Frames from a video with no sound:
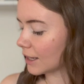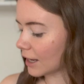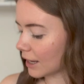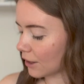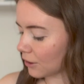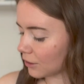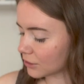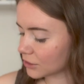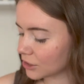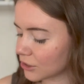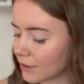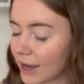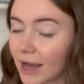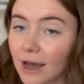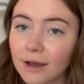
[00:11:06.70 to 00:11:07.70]
I also
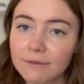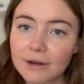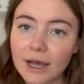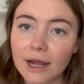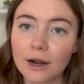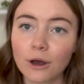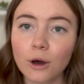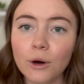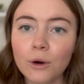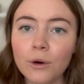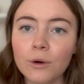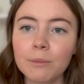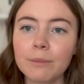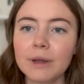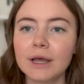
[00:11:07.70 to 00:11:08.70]
have at
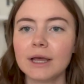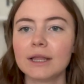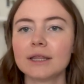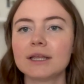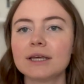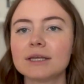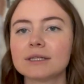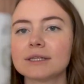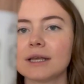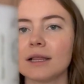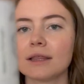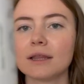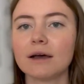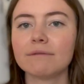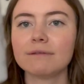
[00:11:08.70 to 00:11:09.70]
home this
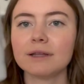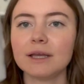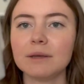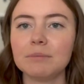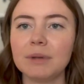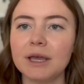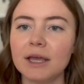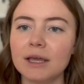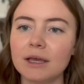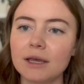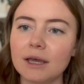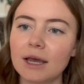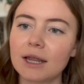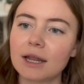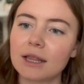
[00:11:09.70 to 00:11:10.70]
lovely pink
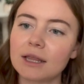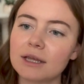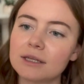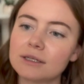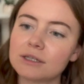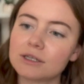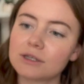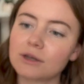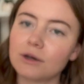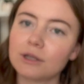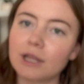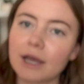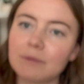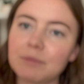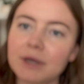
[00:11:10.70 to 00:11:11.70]
and I think it's just called light